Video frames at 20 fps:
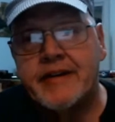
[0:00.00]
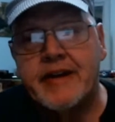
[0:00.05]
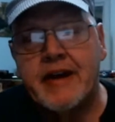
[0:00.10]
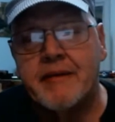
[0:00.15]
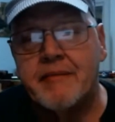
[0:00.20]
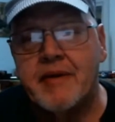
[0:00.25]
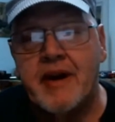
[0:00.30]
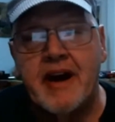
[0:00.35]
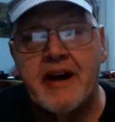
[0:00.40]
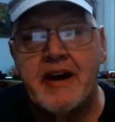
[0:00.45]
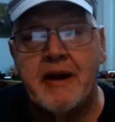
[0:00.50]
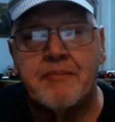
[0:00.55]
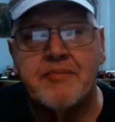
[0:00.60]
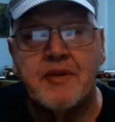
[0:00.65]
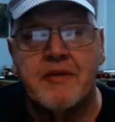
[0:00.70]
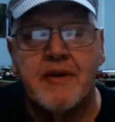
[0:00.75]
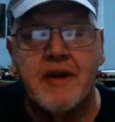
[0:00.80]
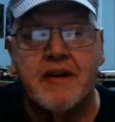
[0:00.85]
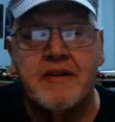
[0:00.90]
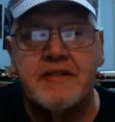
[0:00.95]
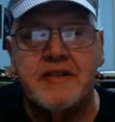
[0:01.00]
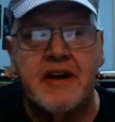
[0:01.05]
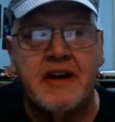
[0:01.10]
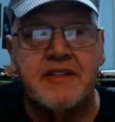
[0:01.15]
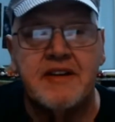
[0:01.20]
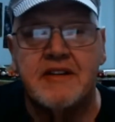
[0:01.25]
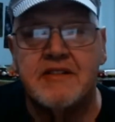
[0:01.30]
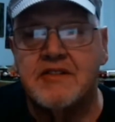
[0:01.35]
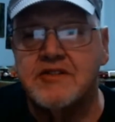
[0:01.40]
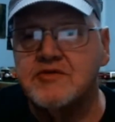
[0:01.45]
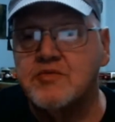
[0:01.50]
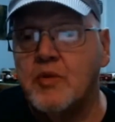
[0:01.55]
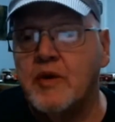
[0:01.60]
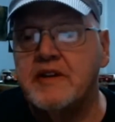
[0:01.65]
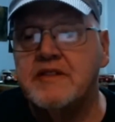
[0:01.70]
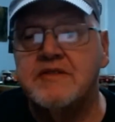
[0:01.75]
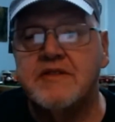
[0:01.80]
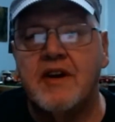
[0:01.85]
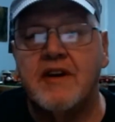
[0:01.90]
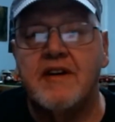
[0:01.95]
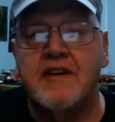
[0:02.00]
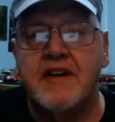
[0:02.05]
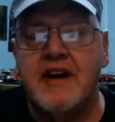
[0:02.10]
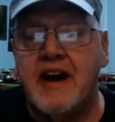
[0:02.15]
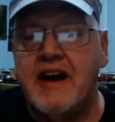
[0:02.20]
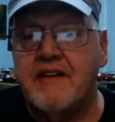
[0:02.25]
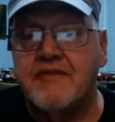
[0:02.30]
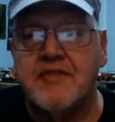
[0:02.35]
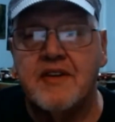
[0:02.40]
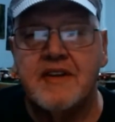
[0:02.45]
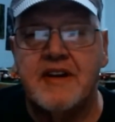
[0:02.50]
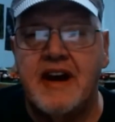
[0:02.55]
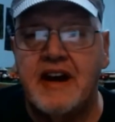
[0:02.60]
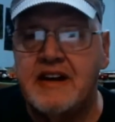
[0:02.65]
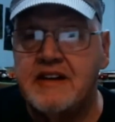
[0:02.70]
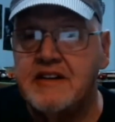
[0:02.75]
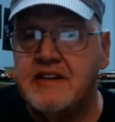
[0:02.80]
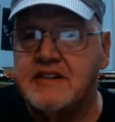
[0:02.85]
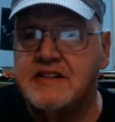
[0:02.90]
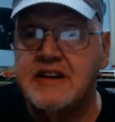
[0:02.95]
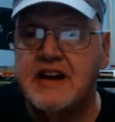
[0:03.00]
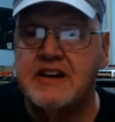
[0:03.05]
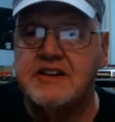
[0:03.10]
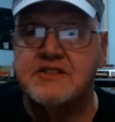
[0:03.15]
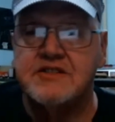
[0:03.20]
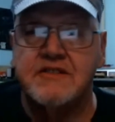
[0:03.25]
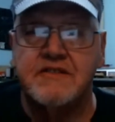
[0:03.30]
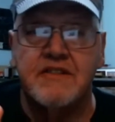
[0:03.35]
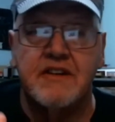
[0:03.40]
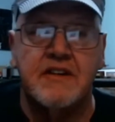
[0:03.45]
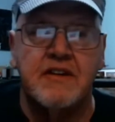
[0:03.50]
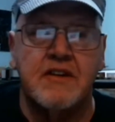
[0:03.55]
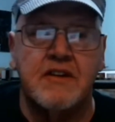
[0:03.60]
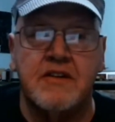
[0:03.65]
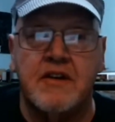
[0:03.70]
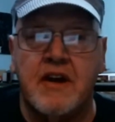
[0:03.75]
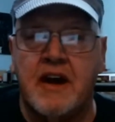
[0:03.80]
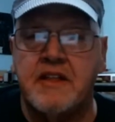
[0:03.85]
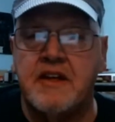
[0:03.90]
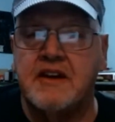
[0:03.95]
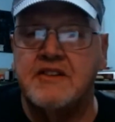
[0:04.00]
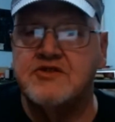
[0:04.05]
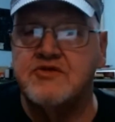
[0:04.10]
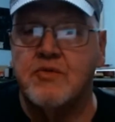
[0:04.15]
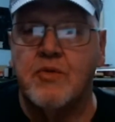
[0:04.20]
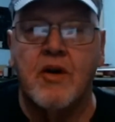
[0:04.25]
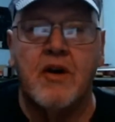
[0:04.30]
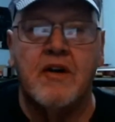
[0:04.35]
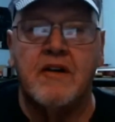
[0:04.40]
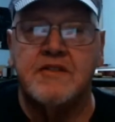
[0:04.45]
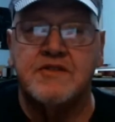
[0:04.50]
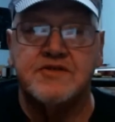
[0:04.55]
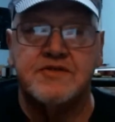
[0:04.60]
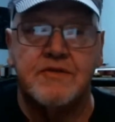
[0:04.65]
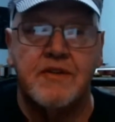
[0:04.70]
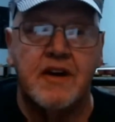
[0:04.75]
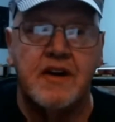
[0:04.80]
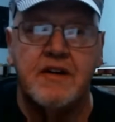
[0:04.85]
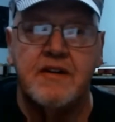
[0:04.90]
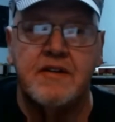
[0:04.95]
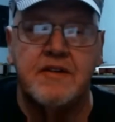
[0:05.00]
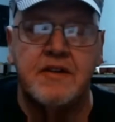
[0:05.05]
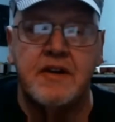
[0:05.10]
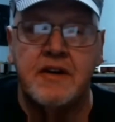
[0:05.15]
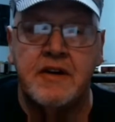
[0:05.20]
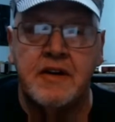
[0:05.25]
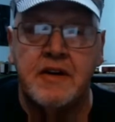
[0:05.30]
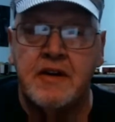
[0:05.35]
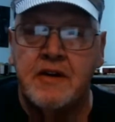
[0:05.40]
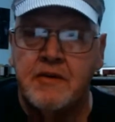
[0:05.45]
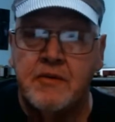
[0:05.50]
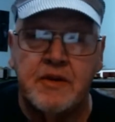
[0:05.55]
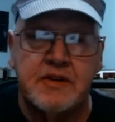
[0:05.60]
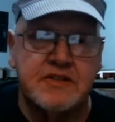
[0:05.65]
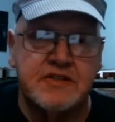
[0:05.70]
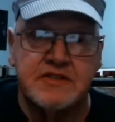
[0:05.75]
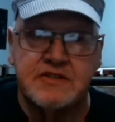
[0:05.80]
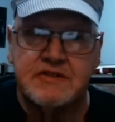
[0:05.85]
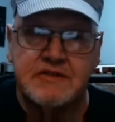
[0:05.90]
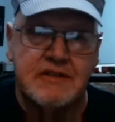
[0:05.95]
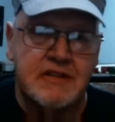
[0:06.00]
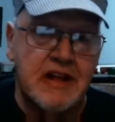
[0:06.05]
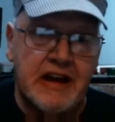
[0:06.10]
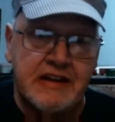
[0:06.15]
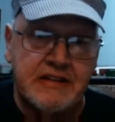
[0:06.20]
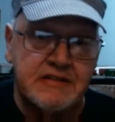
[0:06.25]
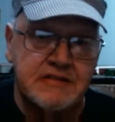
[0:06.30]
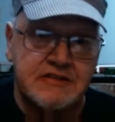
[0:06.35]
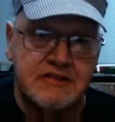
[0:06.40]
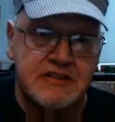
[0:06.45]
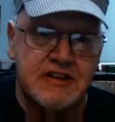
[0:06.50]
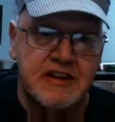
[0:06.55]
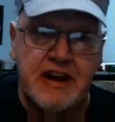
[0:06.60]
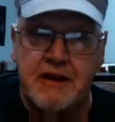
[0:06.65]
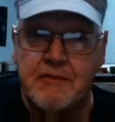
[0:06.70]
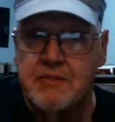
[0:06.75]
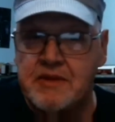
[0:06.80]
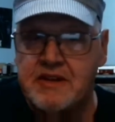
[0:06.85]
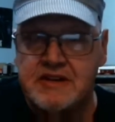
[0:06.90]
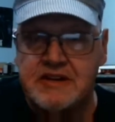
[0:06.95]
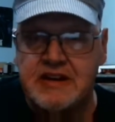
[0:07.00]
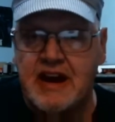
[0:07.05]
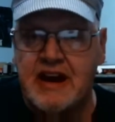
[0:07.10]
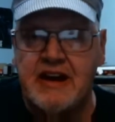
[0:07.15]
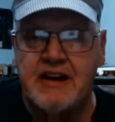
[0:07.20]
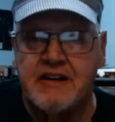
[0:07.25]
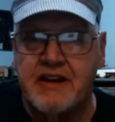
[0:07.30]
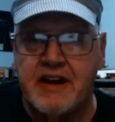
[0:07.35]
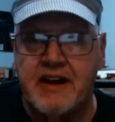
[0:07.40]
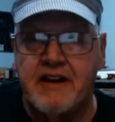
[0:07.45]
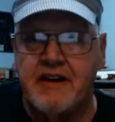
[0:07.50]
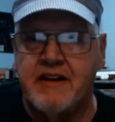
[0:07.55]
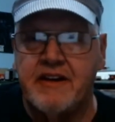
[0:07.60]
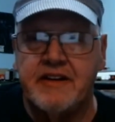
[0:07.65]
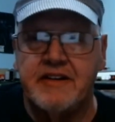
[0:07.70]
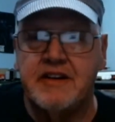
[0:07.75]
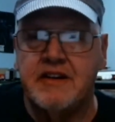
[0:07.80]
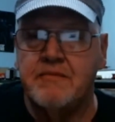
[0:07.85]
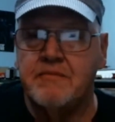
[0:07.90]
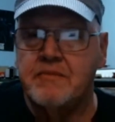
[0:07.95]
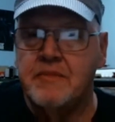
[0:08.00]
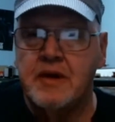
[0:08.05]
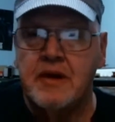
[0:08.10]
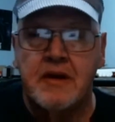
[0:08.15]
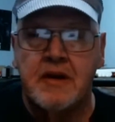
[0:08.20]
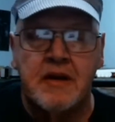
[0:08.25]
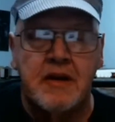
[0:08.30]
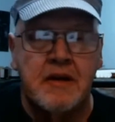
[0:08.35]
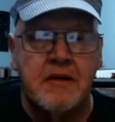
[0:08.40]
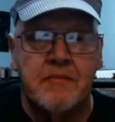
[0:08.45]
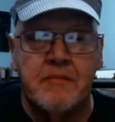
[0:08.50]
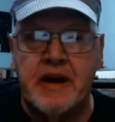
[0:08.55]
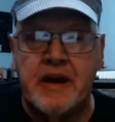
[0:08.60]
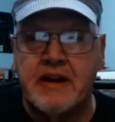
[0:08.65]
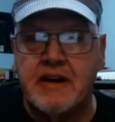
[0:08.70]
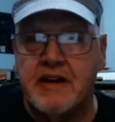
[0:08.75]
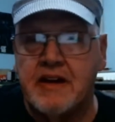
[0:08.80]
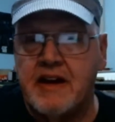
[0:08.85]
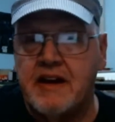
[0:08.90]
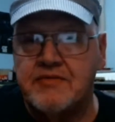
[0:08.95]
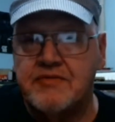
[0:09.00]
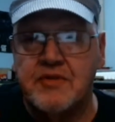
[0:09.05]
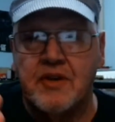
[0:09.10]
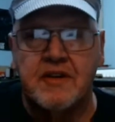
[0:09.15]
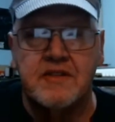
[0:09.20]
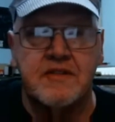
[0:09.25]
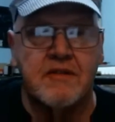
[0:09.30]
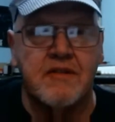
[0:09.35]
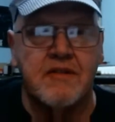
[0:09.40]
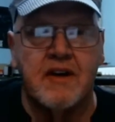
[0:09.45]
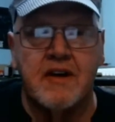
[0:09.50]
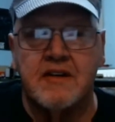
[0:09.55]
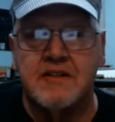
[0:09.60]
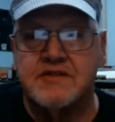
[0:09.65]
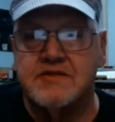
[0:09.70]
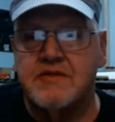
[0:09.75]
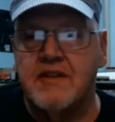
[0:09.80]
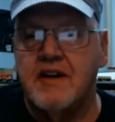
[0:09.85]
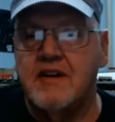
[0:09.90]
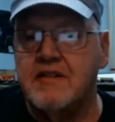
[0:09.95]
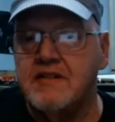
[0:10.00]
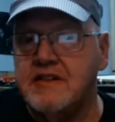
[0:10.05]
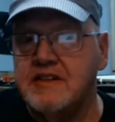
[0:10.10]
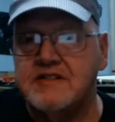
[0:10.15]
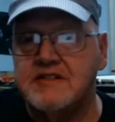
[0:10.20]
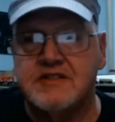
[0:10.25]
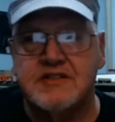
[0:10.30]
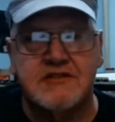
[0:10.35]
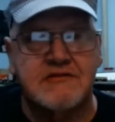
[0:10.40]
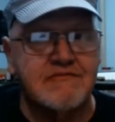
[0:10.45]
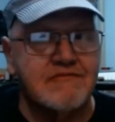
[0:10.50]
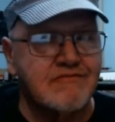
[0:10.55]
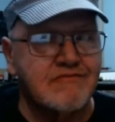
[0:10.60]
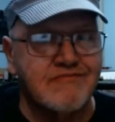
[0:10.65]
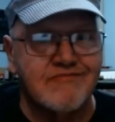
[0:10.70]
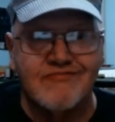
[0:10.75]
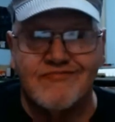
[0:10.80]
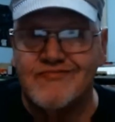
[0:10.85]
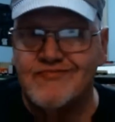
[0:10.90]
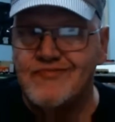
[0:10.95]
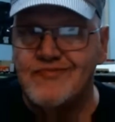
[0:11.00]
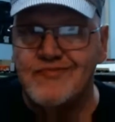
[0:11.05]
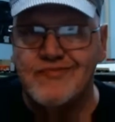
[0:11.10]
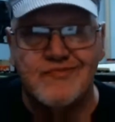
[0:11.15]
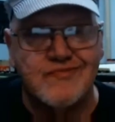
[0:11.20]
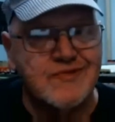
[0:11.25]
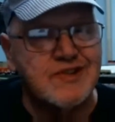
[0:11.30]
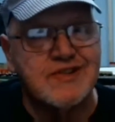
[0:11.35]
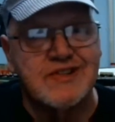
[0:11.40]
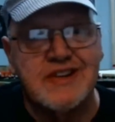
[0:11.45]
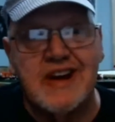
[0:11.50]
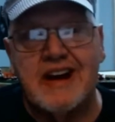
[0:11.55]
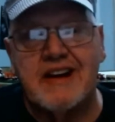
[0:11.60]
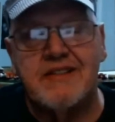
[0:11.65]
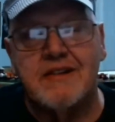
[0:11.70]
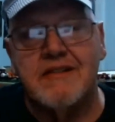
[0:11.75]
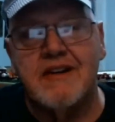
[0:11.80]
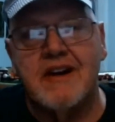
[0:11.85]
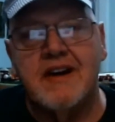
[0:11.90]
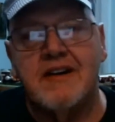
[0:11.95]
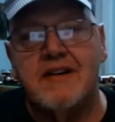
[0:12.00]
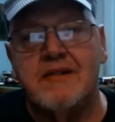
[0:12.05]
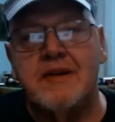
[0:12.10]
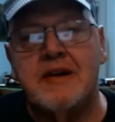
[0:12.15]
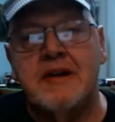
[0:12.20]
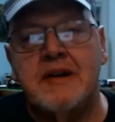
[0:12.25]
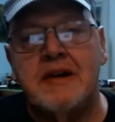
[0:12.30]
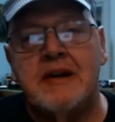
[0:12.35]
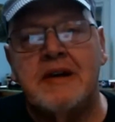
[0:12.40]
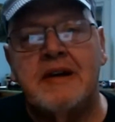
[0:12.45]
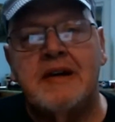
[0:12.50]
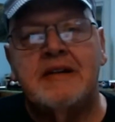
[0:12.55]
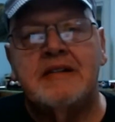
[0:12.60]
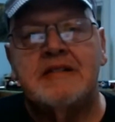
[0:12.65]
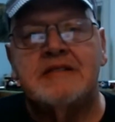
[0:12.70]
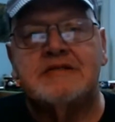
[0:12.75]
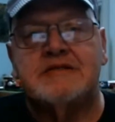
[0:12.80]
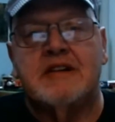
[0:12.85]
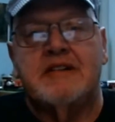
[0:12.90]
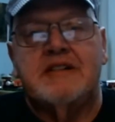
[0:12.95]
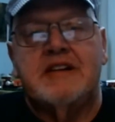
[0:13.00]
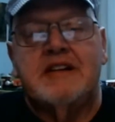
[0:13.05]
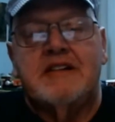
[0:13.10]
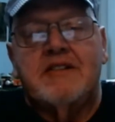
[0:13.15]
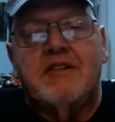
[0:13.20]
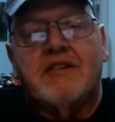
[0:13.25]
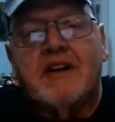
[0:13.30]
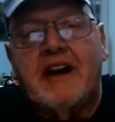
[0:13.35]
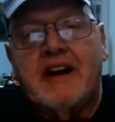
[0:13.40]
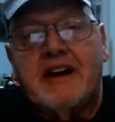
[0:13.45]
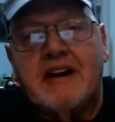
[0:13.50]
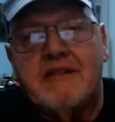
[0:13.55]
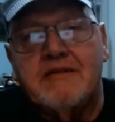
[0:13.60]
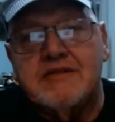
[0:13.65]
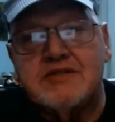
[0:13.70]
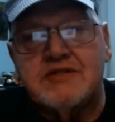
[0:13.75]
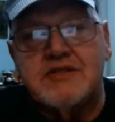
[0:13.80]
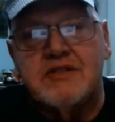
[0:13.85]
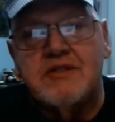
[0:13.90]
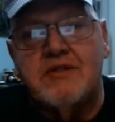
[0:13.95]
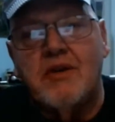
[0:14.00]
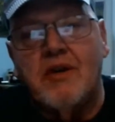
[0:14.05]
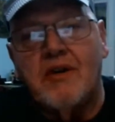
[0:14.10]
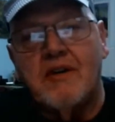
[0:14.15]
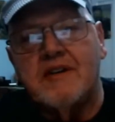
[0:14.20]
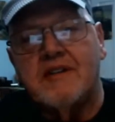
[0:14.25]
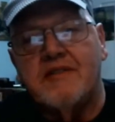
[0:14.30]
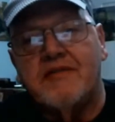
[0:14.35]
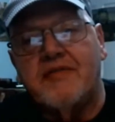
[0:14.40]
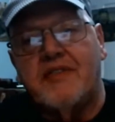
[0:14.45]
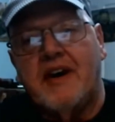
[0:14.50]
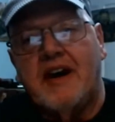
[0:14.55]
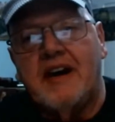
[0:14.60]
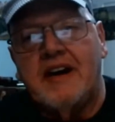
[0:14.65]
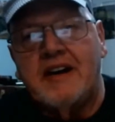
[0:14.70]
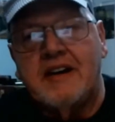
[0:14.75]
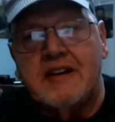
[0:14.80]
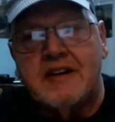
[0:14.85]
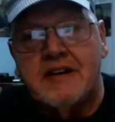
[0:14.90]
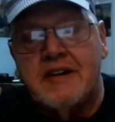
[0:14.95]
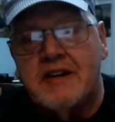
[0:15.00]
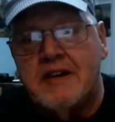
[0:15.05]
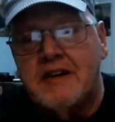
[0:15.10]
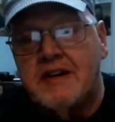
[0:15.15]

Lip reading: come right up the road, and I think there's one turn after that, and it takes you, I think it's Ronks Road, that's the name of the town there, and you make a left on the Ronks Road, and it's just down the road. So it didn't look like it was too hard to find.